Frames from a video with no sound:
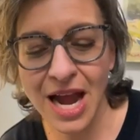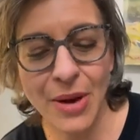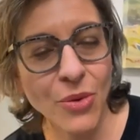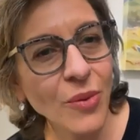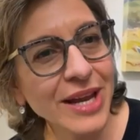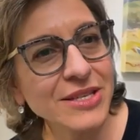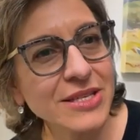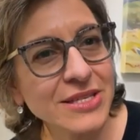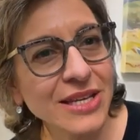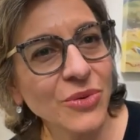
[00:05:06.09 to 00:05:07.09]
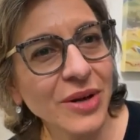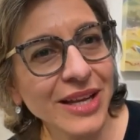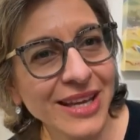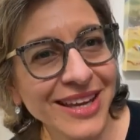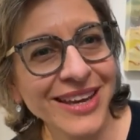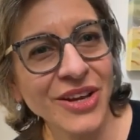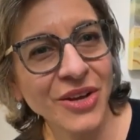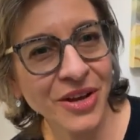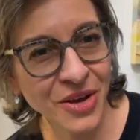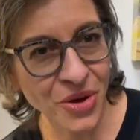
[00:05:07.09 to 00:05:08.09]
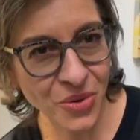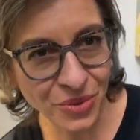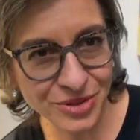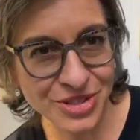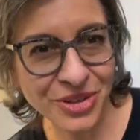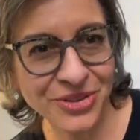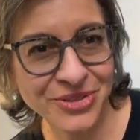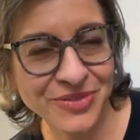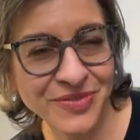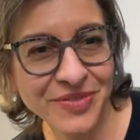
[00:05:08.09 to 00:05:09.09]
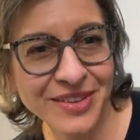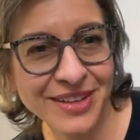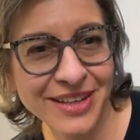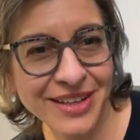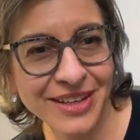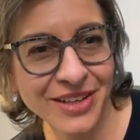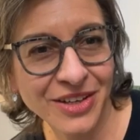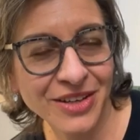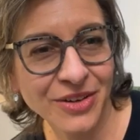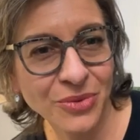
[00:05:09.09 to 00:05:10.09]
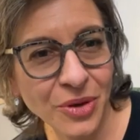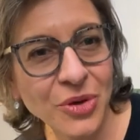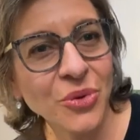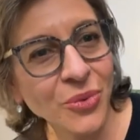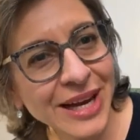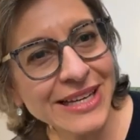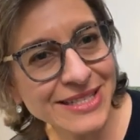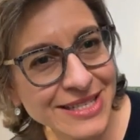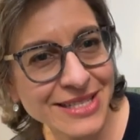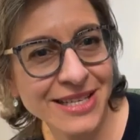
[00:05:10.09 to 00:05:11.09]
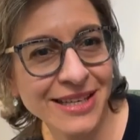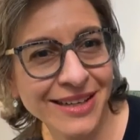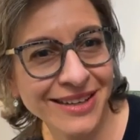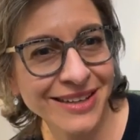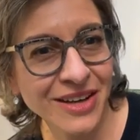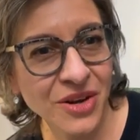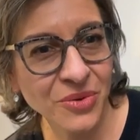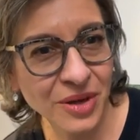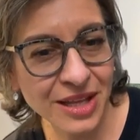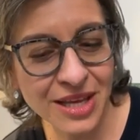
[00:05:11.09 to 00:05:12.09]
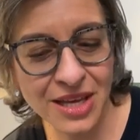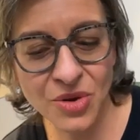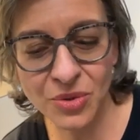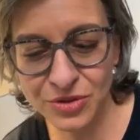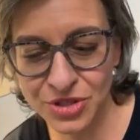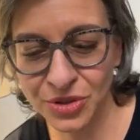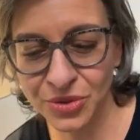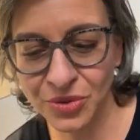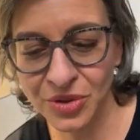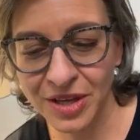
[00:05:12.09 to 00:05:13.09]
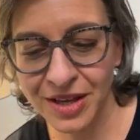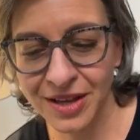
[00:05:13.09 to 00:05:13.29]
I will wait to see what he will do. Will you wait to see what he will do?